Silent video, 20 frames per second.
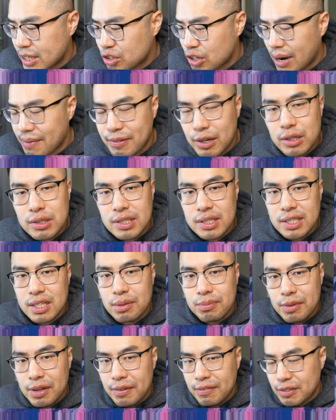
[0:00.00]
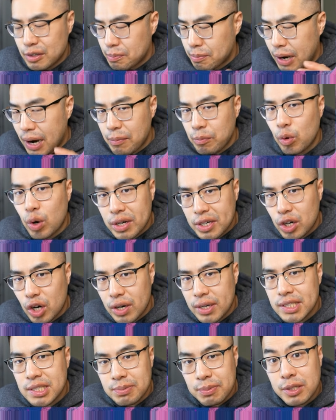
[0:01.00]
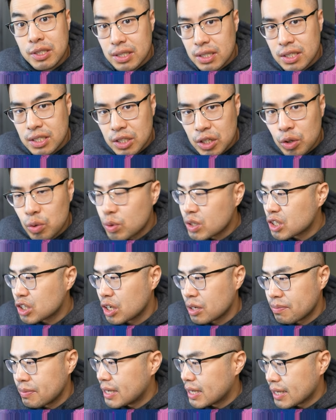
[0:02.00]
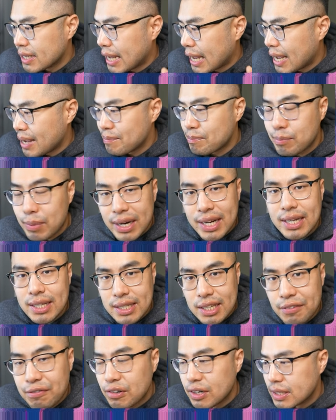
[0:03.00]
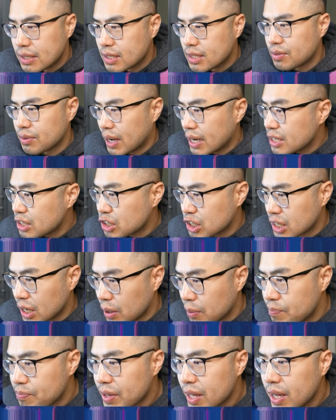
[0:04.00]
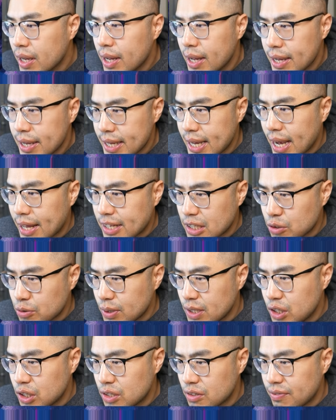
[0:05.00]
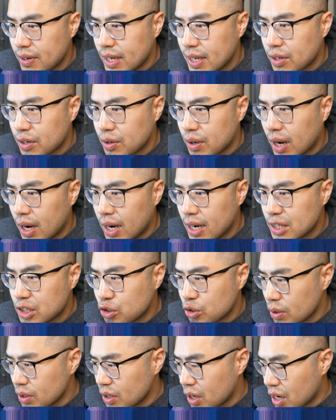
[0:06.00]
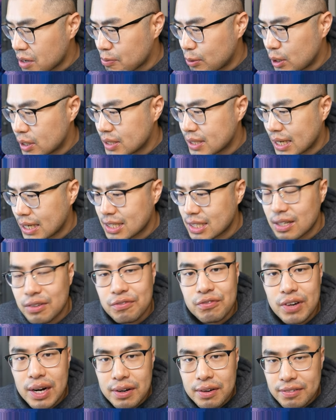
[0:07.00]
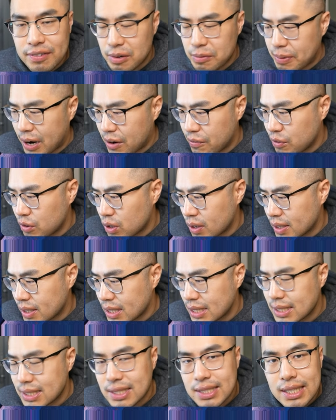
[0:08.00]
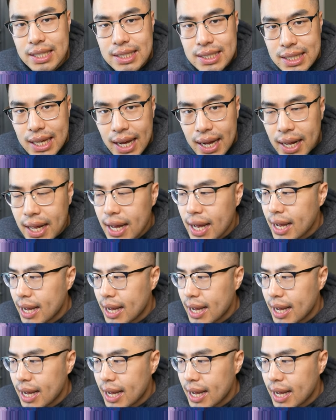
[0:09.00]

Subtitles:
the trap card's only going to be able to pop one card as opposed to two, which could be a game-breaking difference, right? So yeah, that's what you should Veiler. Drone Lockbird is actually a very, very powerful card against this deck.